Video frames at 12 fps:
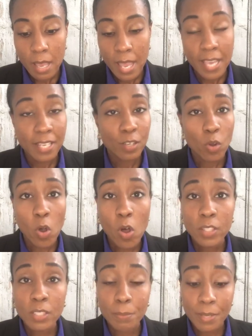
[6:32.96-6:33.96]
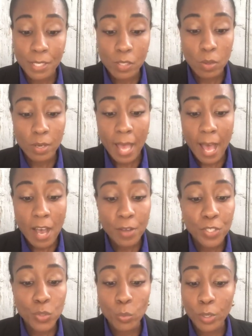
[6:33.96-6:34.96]
And it all depends on how
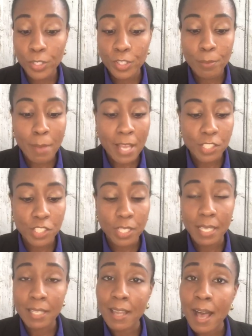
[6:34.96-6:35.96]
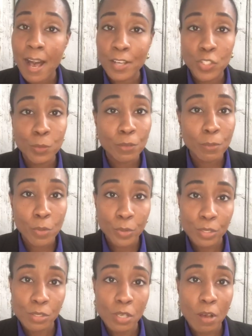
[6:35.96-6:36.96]
you work your magic and how you promote
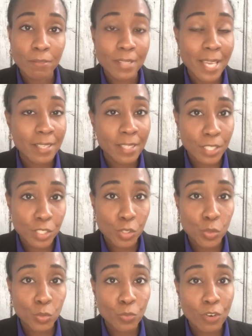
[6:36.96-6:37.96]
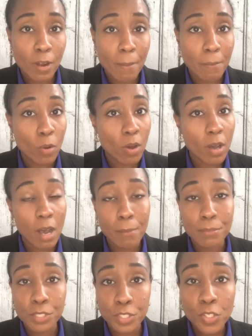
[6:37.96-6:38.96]
yourself. That gets you from
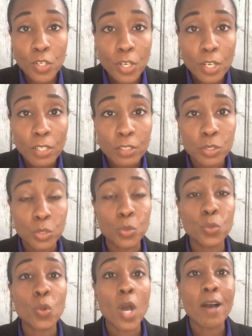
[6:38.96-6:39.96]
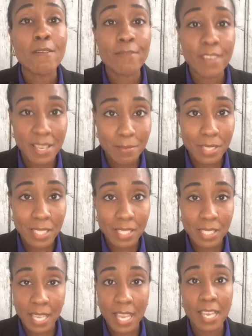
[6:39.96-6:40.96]
obscure to famous
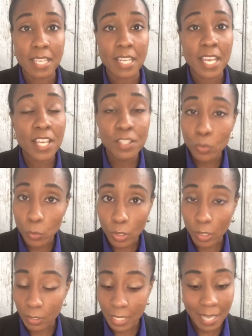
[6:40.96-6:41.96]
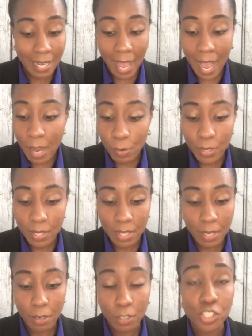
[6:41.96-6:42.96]
and in the world and out
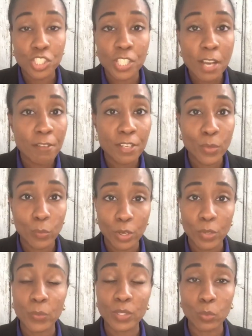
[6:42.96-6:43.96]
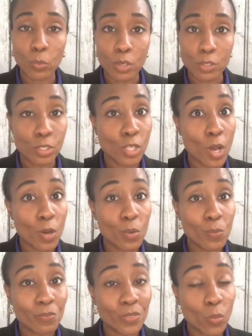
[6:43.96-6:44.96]
there sharing your work with the world. So
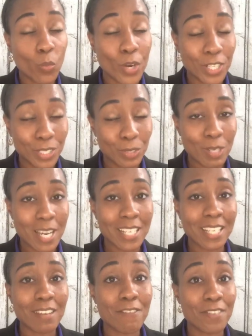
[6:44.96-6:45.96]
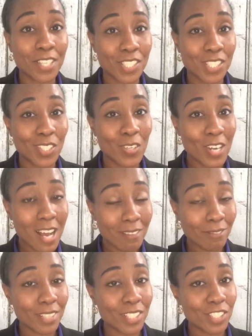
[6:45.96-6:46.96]
what are you writing? Fiction or
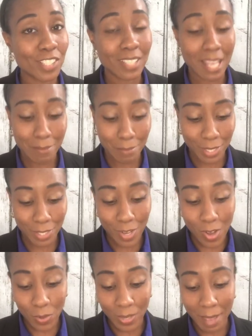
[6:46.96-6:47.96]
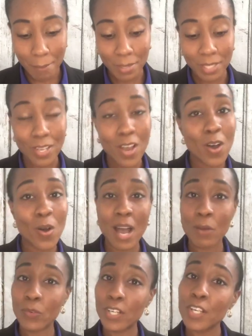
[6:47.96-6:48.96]
nonfiction? Let me know. Let me know. I
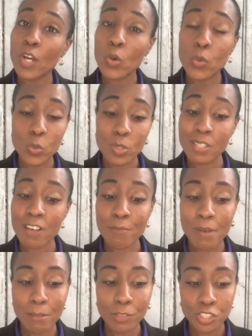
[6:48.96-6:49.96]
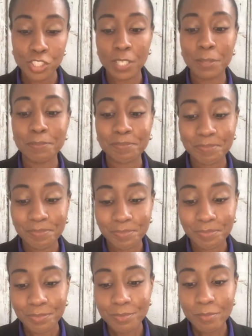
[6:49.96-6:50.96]
want to know who's self-publishing.
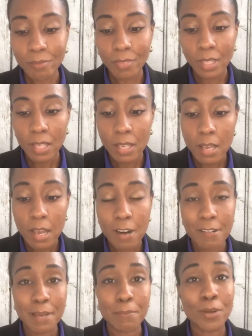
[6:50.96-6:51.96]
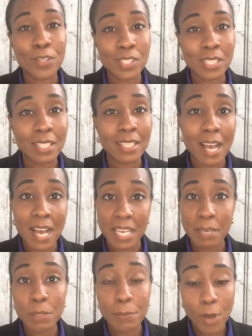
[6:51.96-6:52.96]
All right. Personally, I
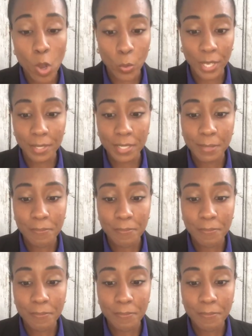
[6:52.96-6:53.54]
am a poet,